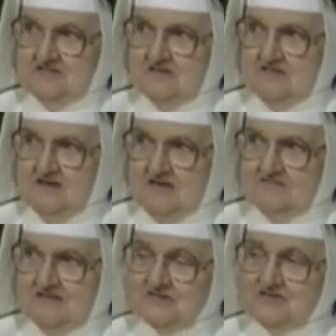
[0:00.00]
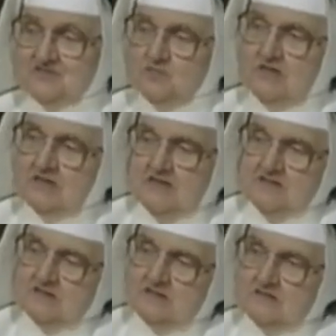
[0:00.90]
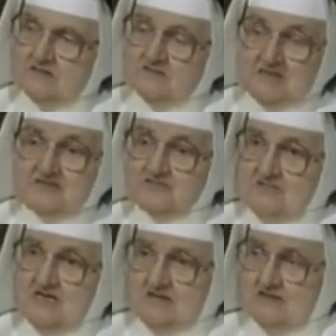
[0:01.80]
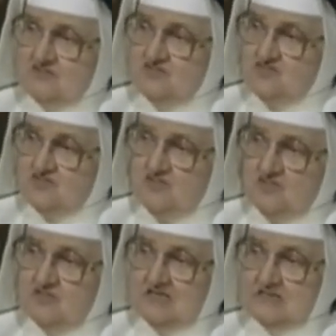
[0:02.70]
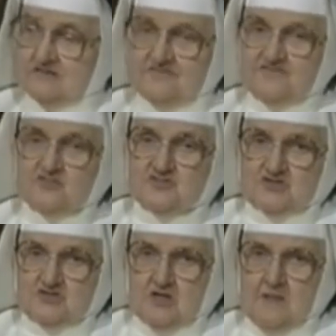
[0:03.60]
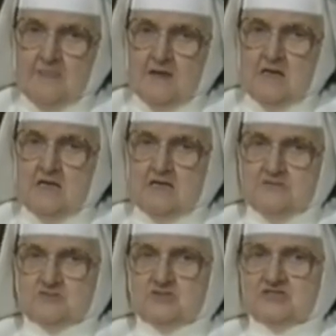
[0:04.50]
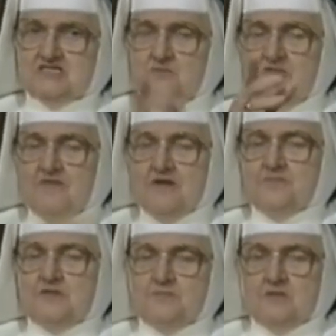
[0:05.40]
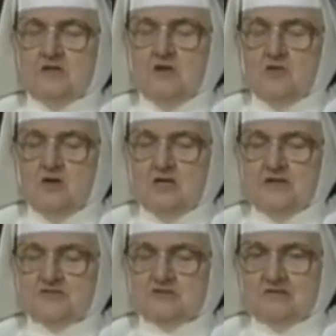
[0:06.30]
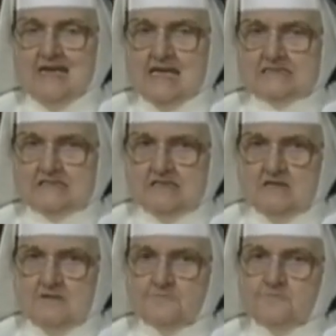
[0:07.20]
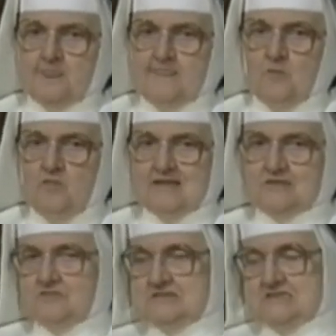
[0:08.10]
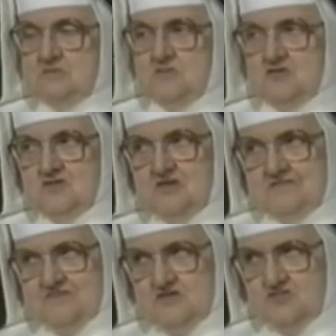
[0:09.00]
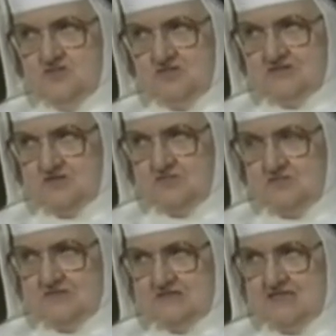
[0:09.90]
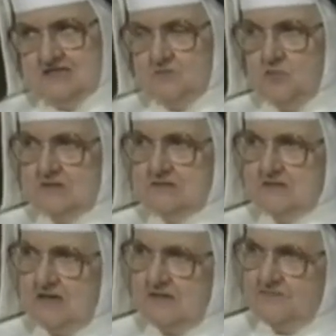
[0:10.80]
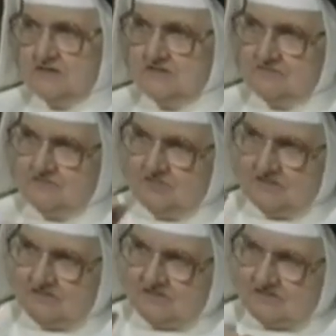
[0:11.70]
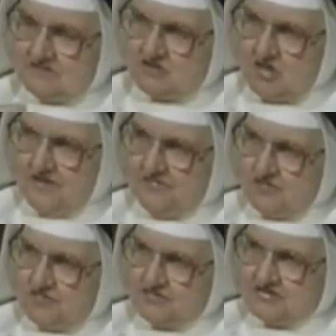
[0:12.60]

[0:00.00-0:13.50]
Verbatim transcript: And, and this is what I think that there is great, as you know, great confusion in the church. Some of our people in our audience are asking, what was the miracle of the Eucharist? What was that one time that well, we saw when, the host?